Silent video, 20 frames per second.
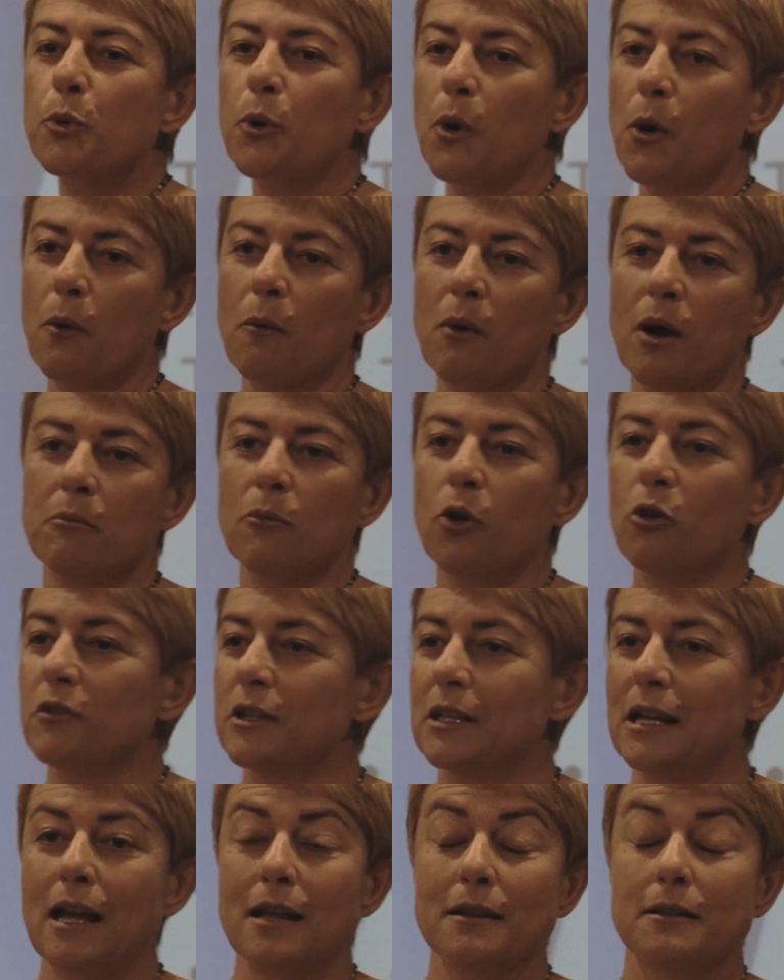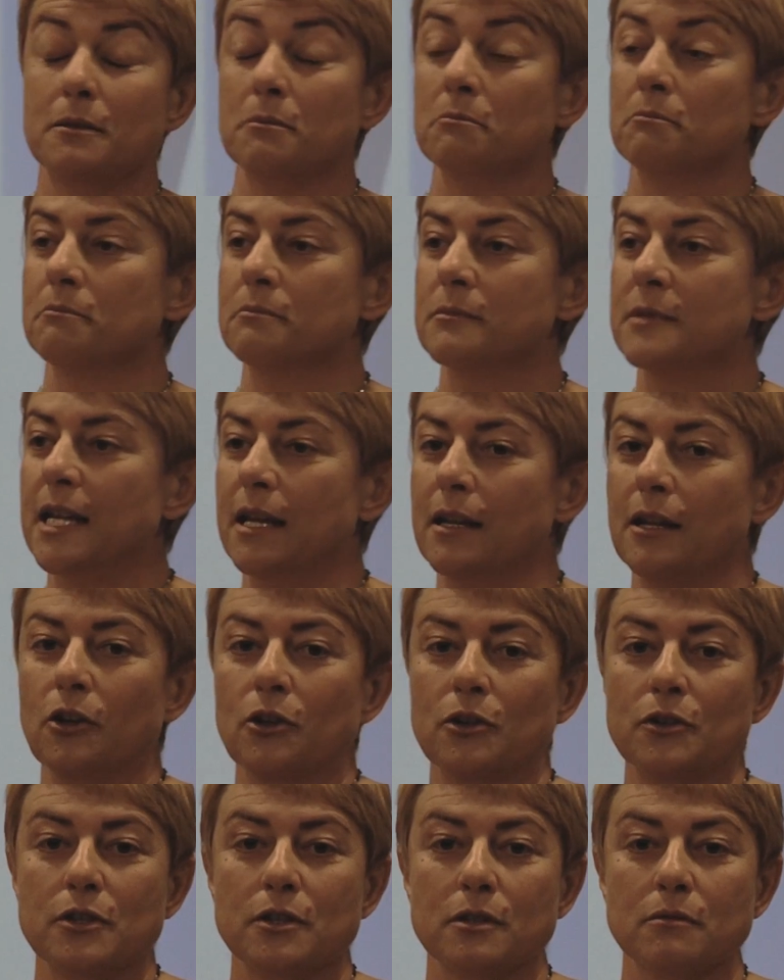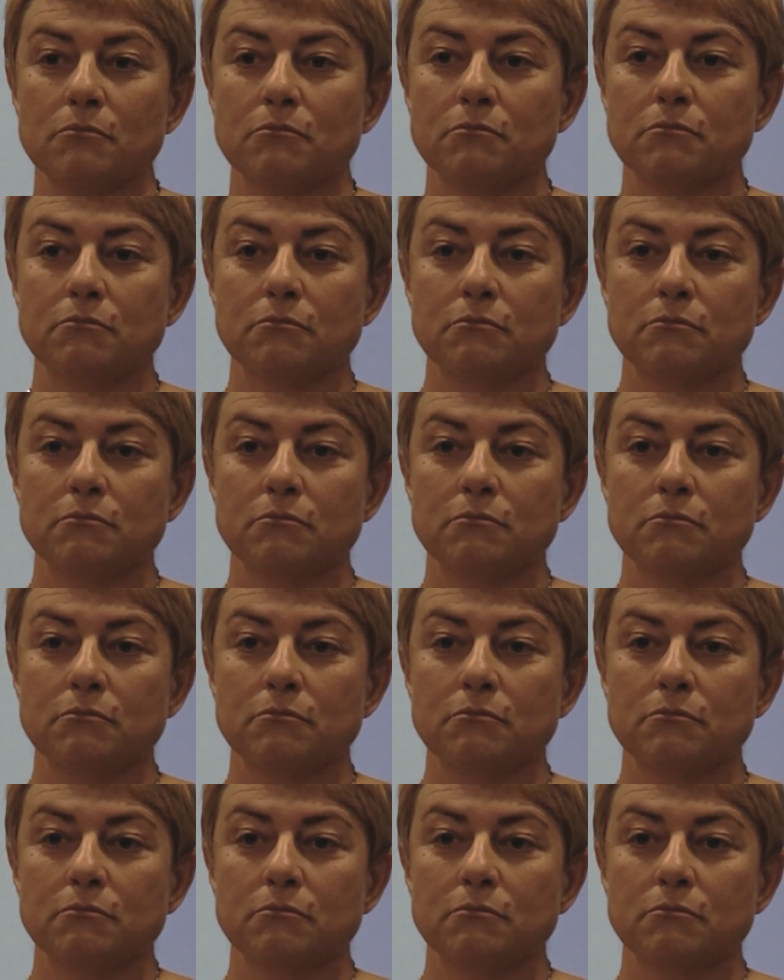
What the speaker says: program over the last 10 years?